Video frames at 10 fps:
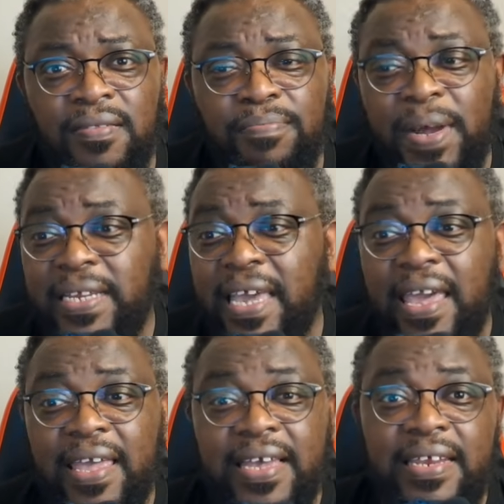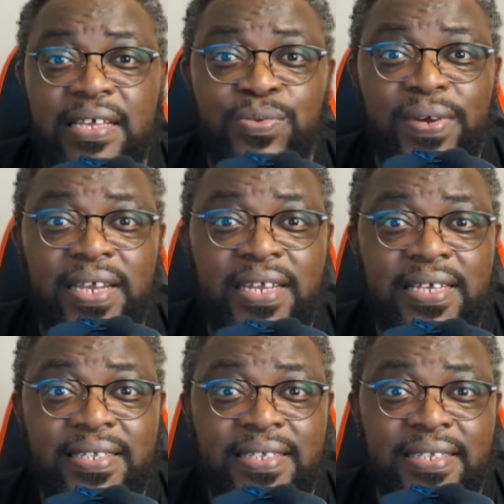But it is what it
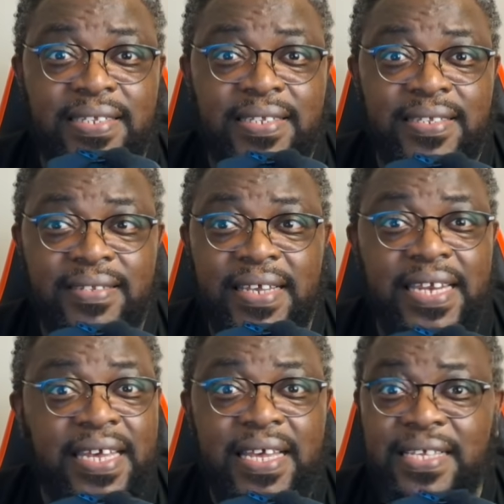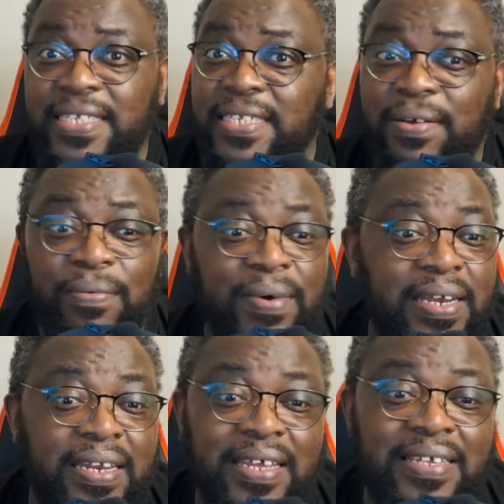is. It is what
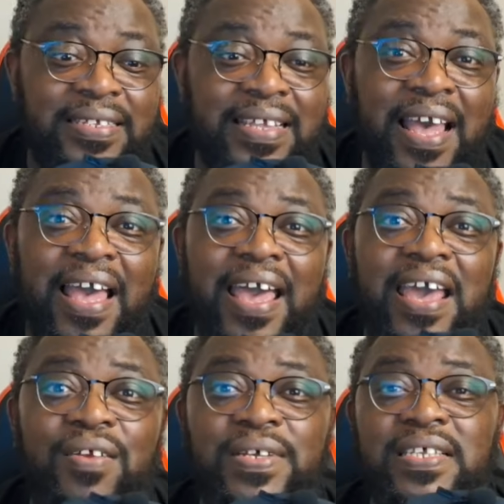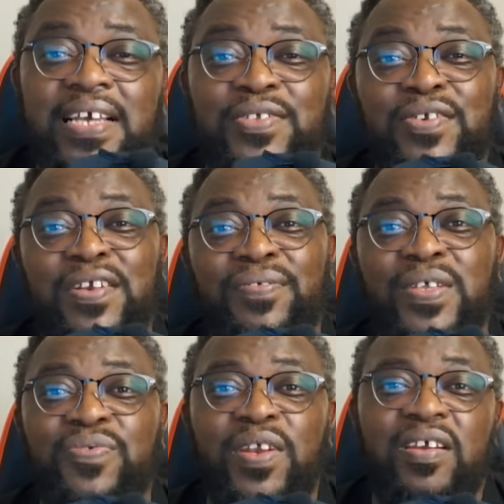it is. Anyways, guys, do not leave
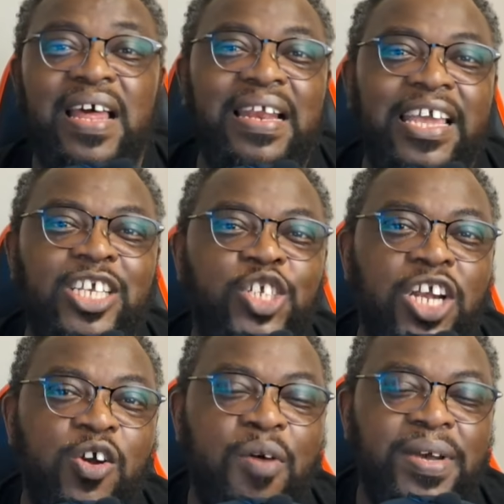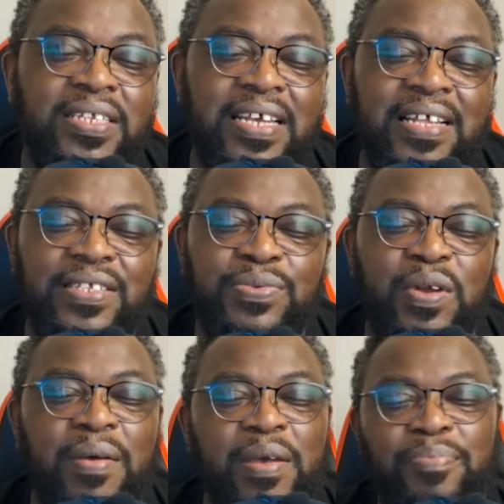this video without liking, sharing, commenting, and
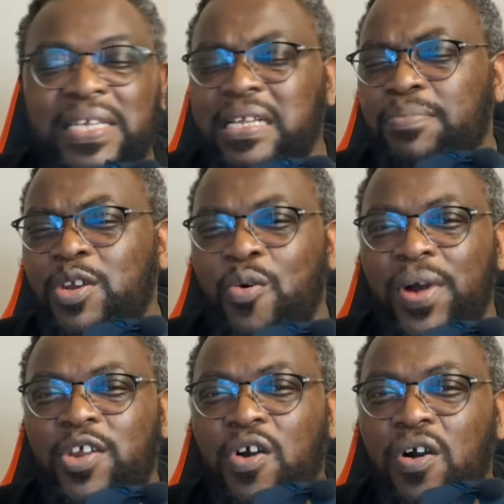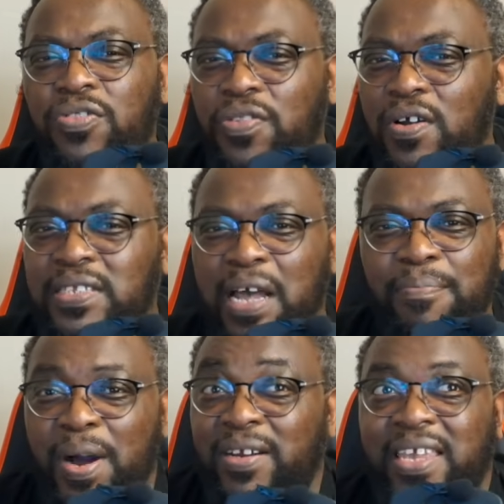subscribing. Please let me know what your thoughts
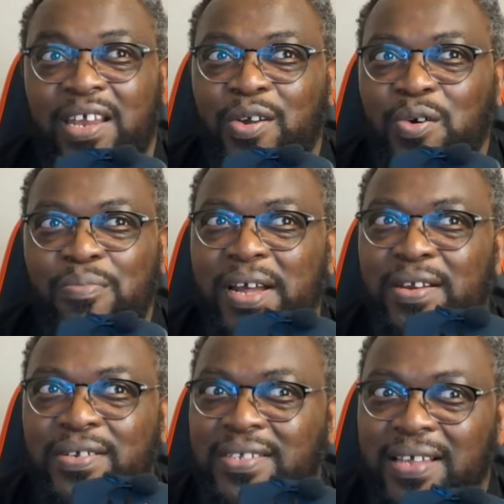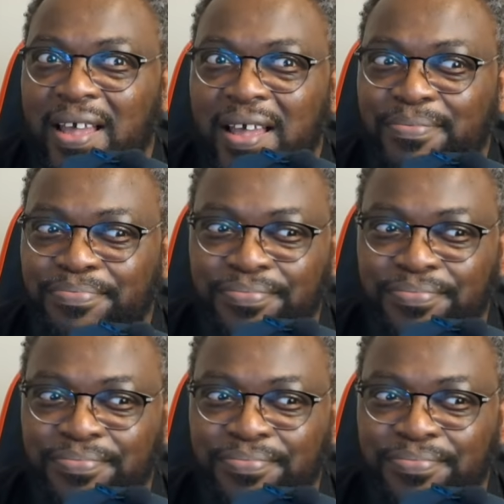about Kelly Kumalo's